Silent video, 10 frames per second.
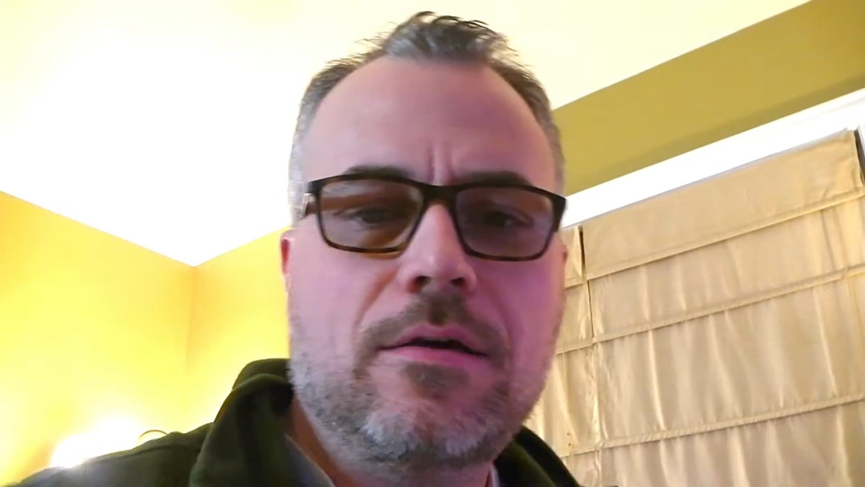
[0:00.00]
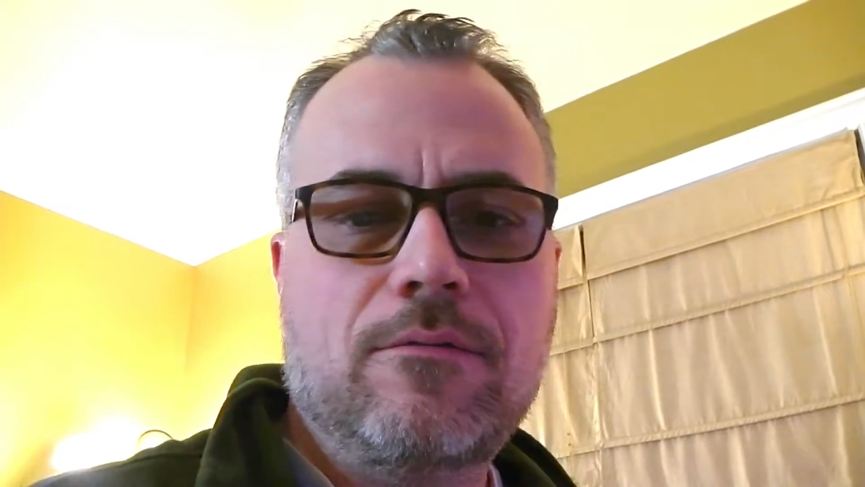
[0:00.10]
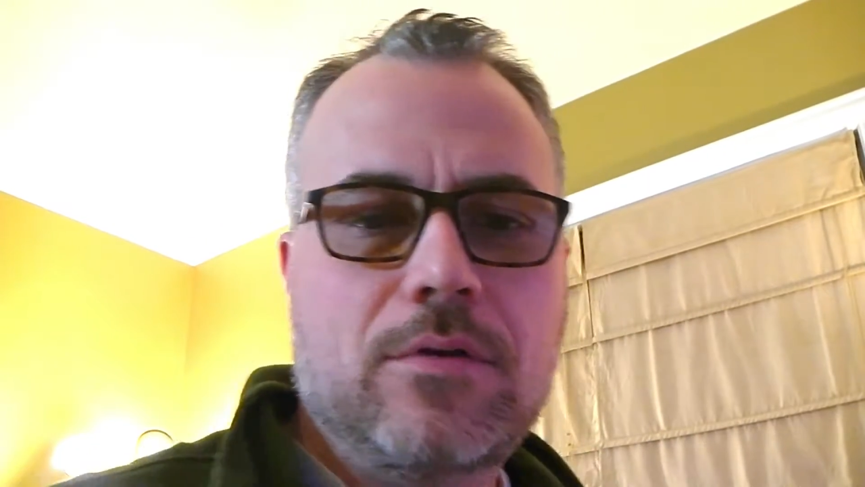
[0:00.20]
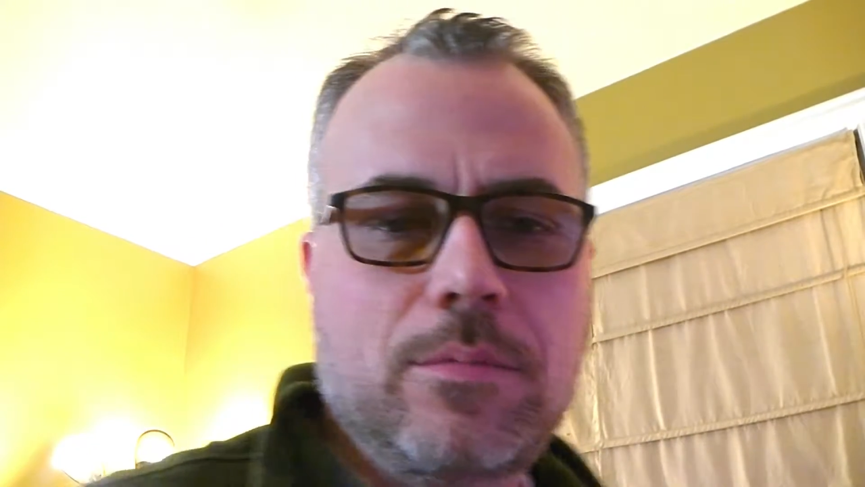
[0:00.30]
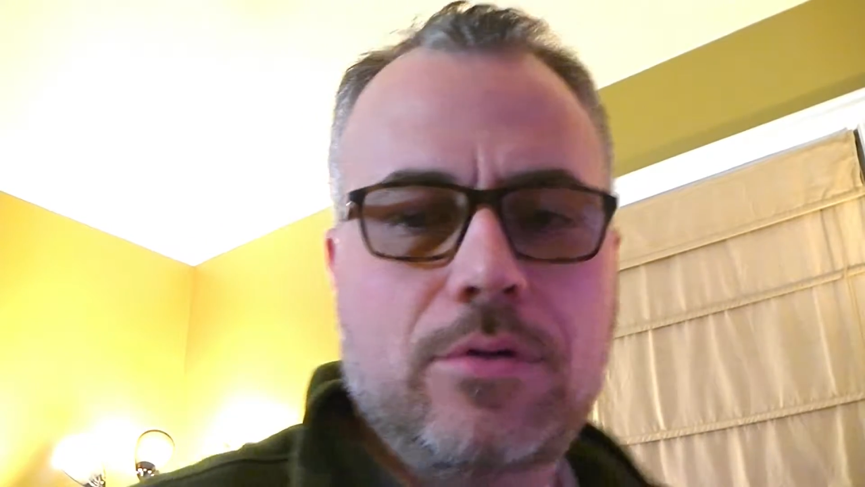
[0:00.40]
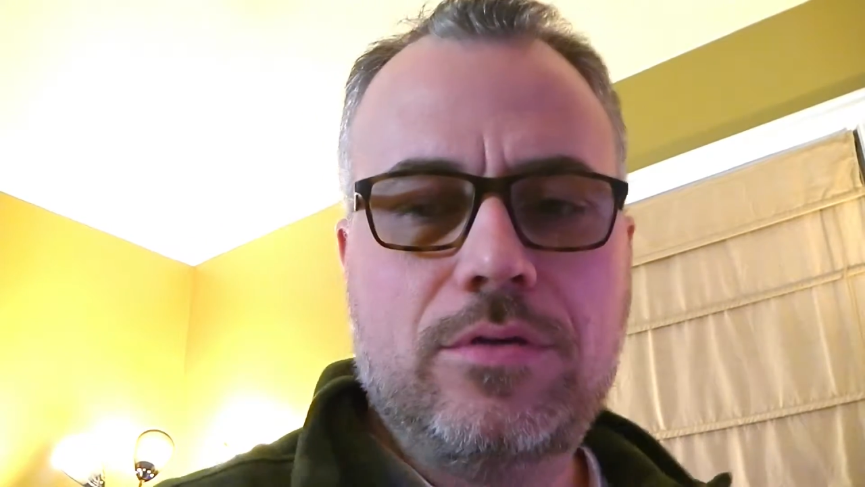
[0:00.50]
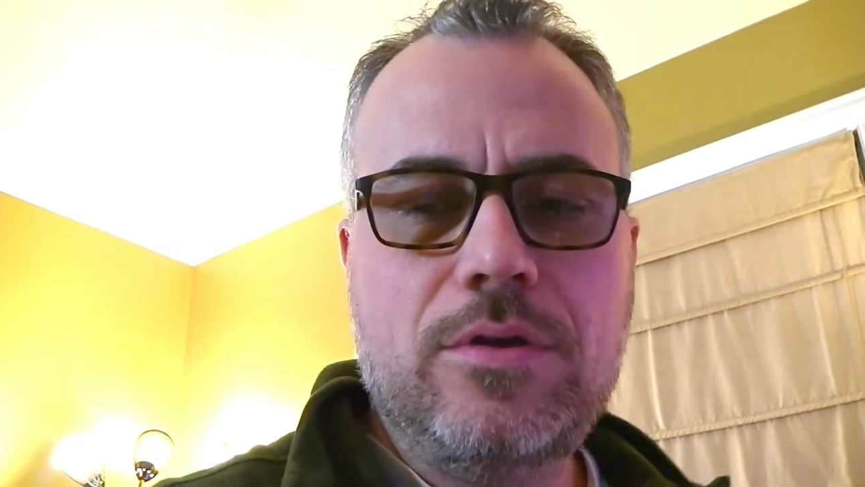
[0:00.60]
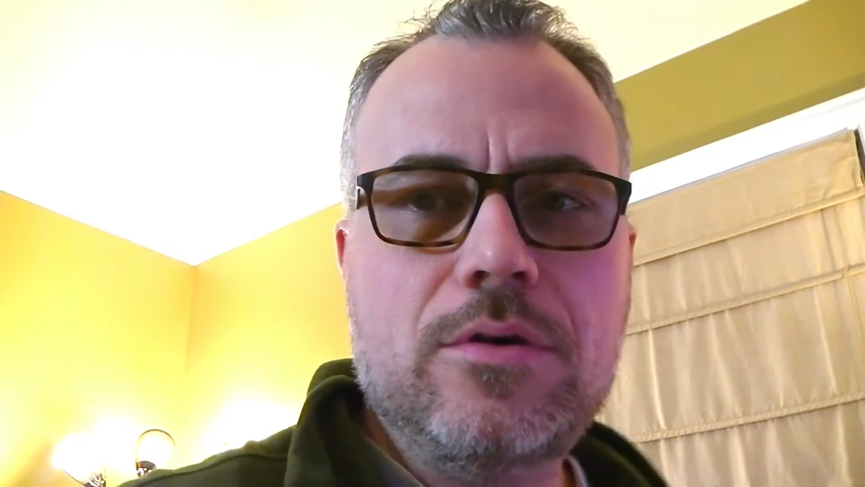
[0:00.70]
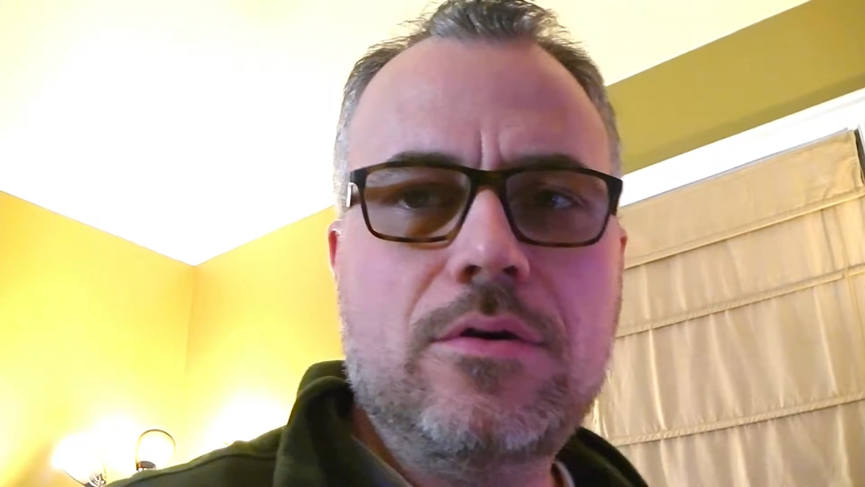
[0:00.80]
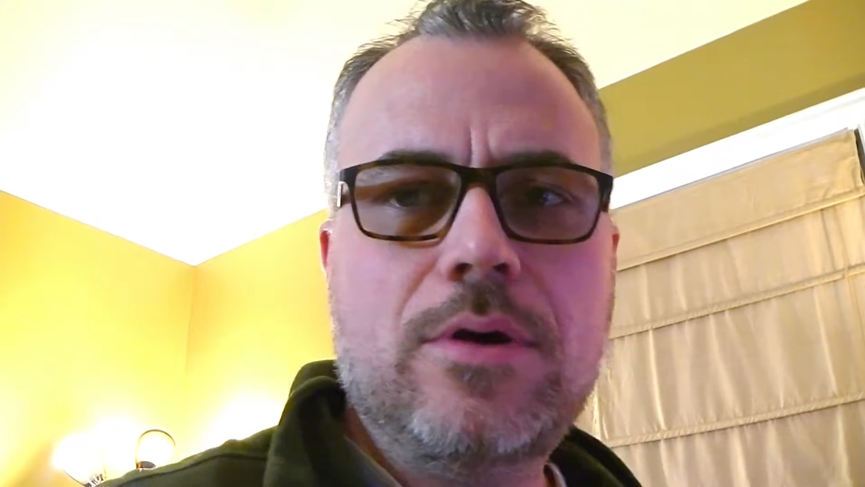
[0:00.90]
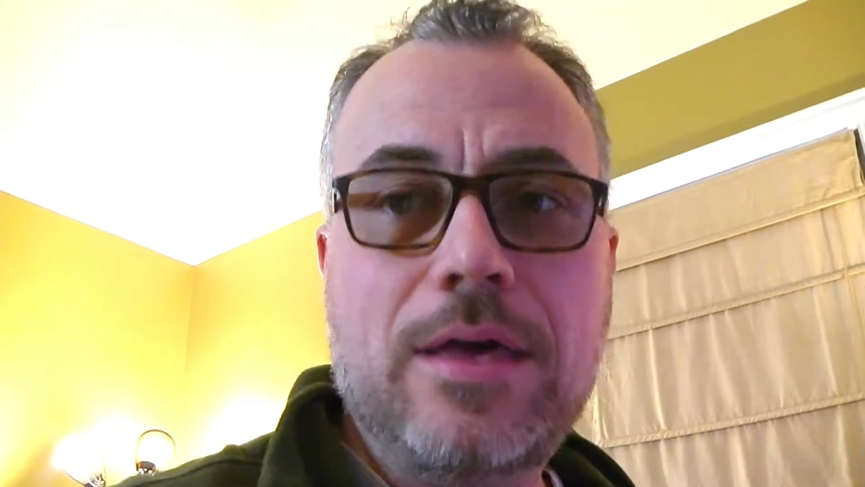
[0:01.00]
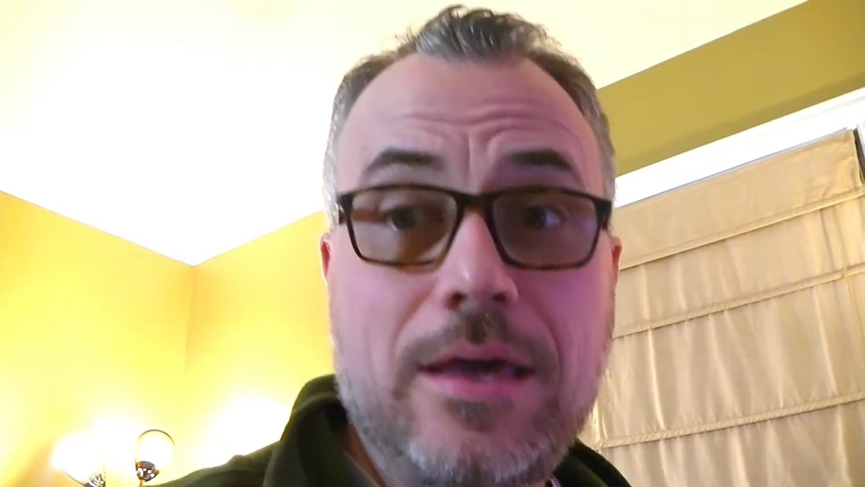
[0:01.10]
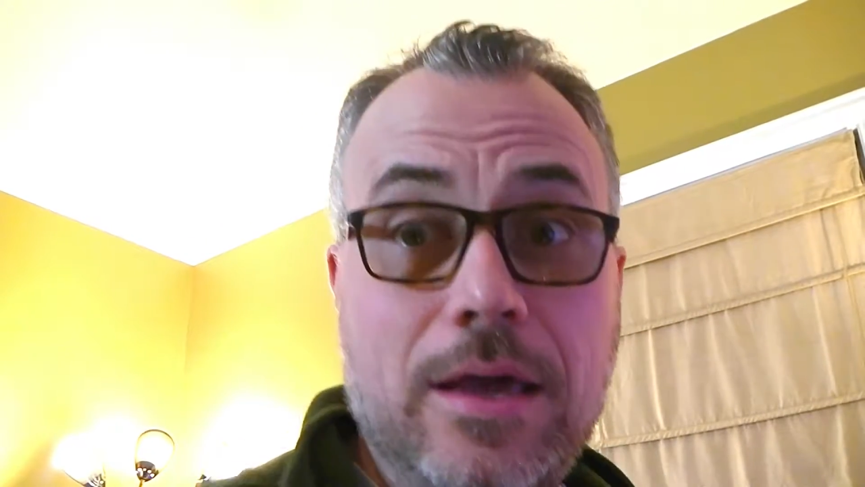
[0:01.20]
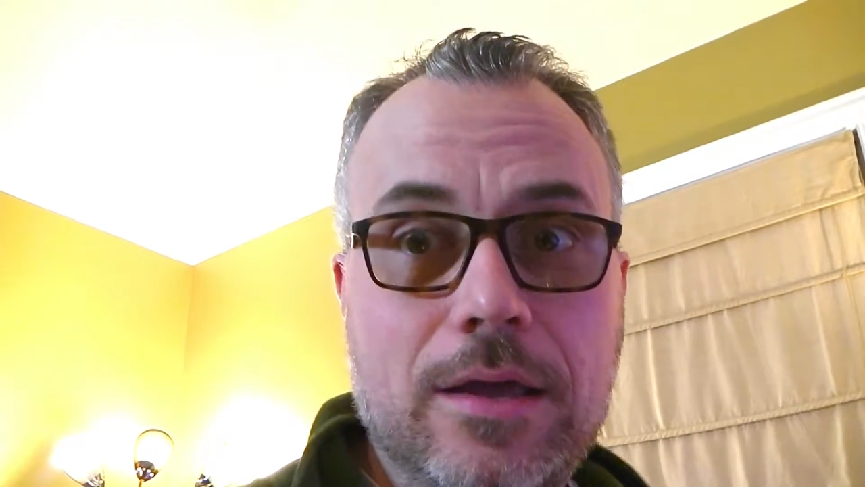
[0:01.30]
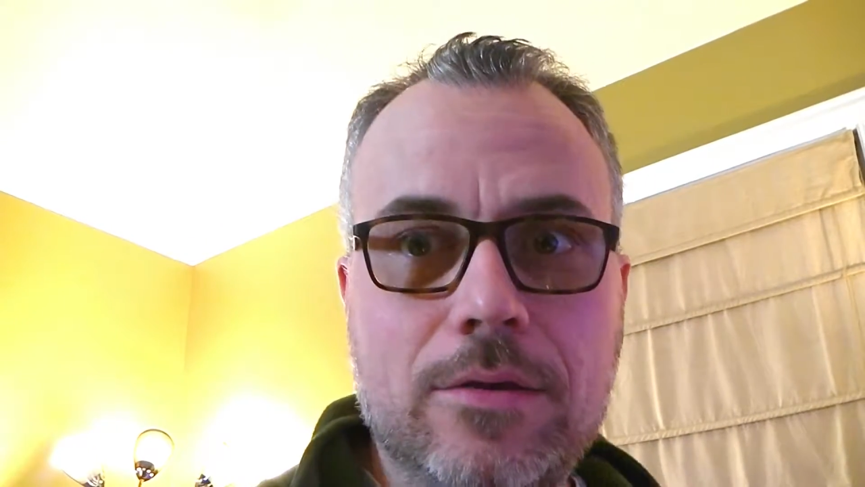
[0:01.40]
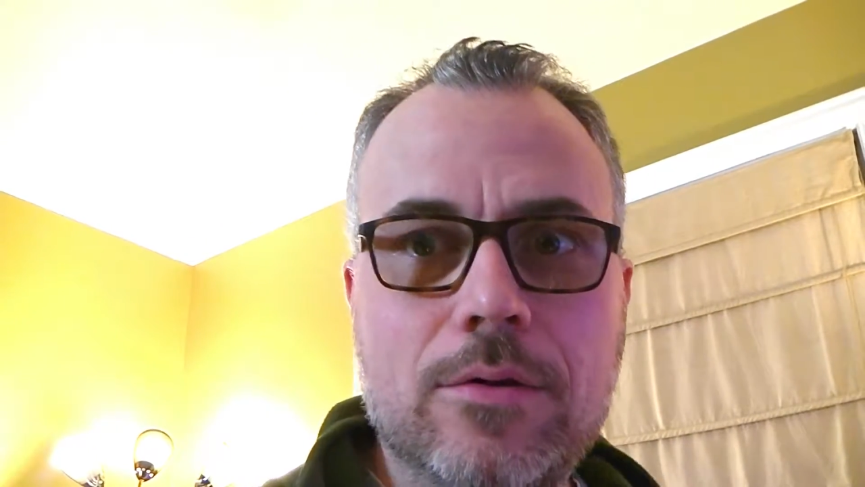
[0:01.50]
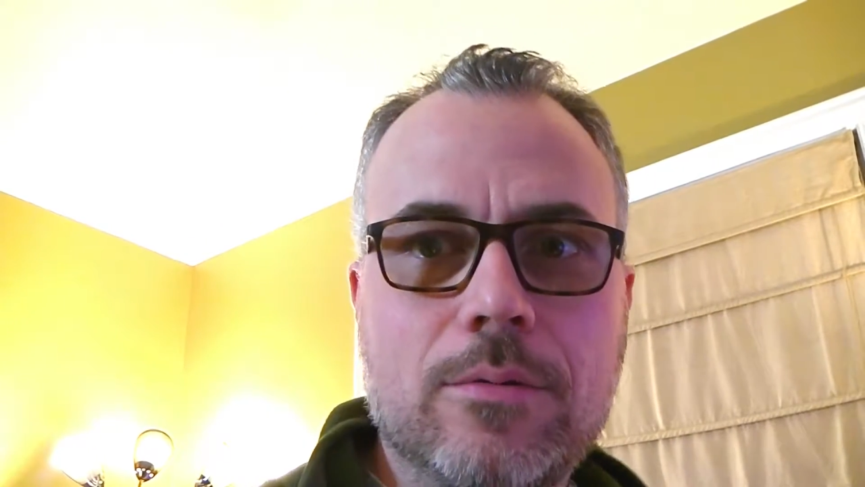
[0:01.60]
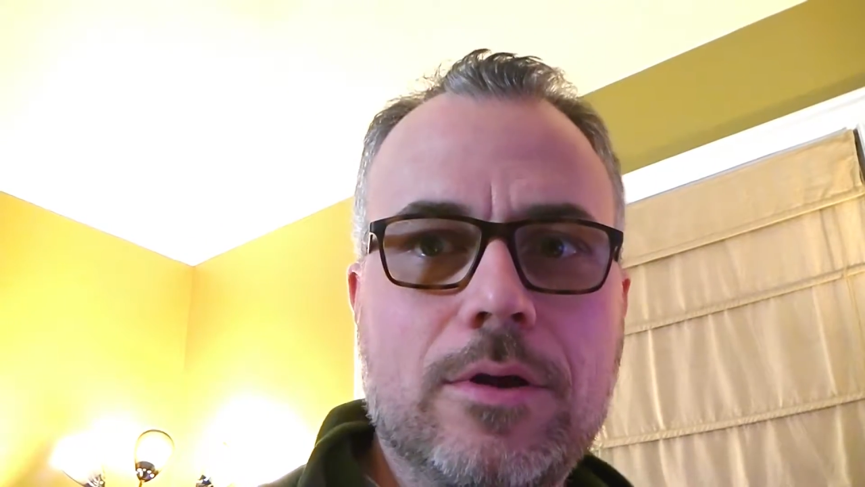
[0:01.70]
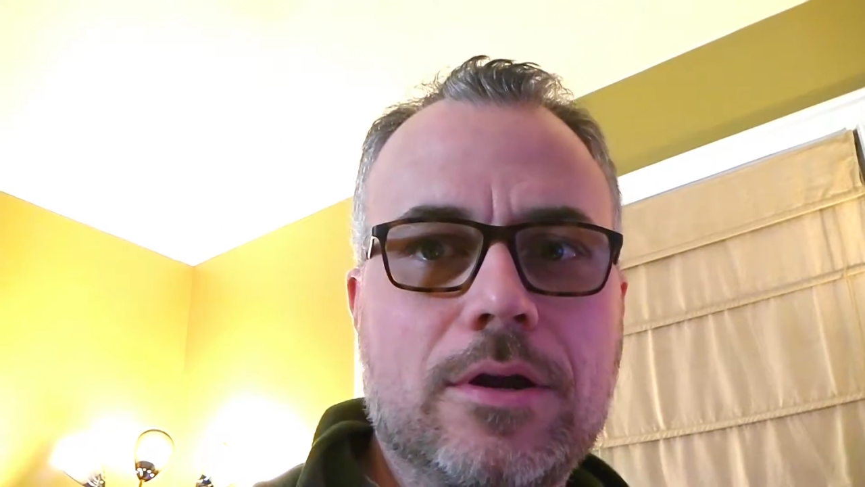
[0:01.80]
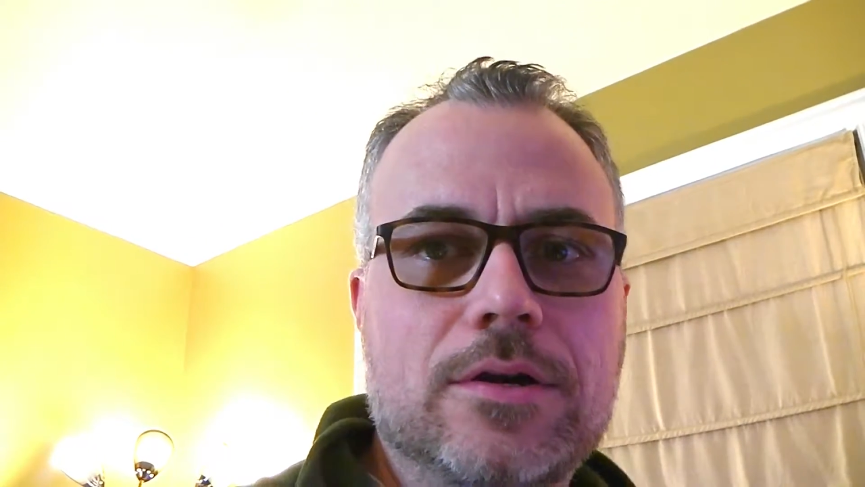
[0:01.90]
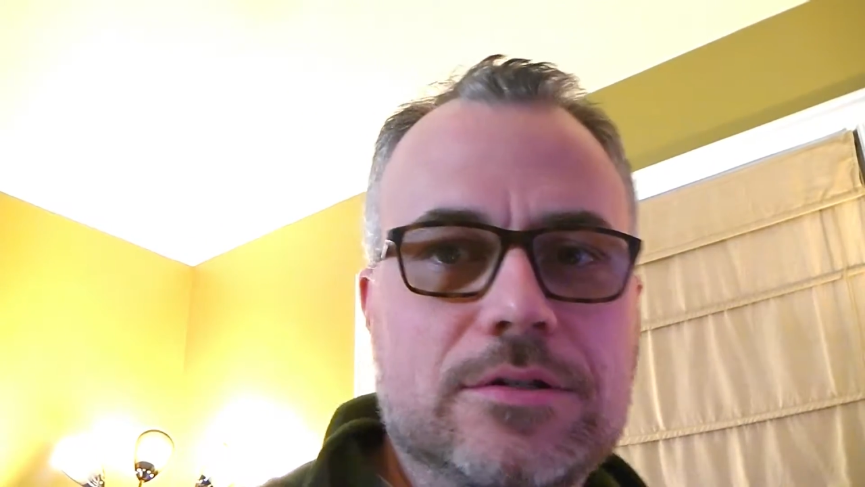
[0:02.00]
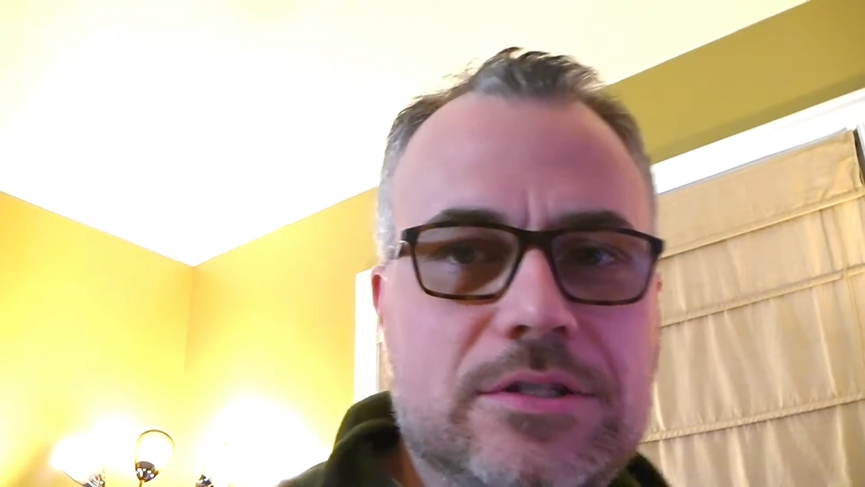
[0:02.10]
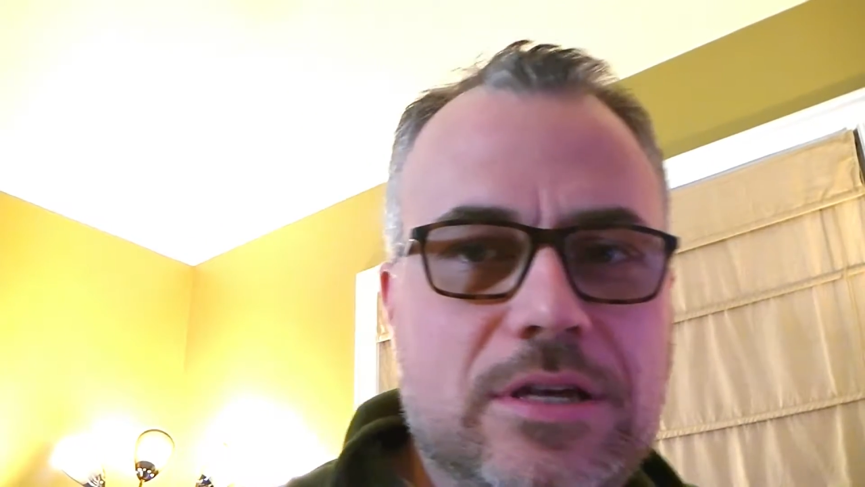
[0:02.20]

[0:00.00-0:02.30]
for both you and your readers.